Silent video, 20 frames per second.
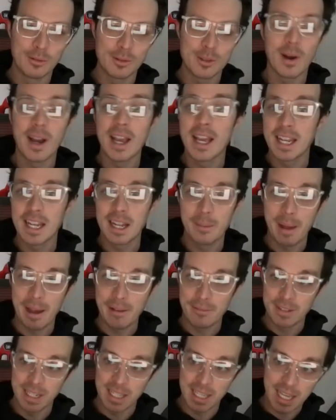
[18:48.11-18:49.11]
So I ended up
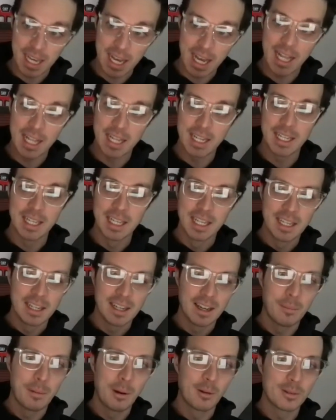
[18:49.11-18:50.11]
having to cut
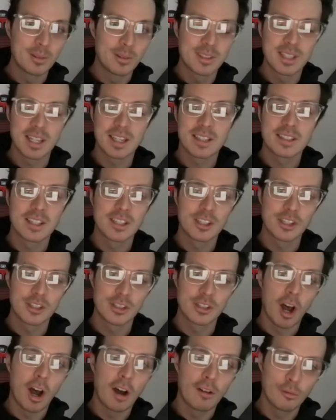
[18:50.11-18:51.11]
about 6 inches
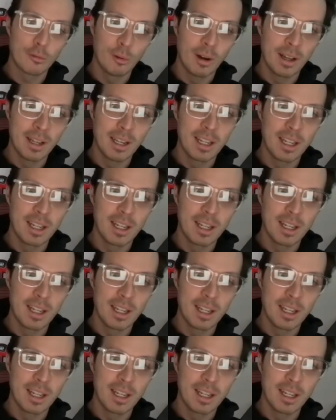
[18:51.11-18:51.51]
off one,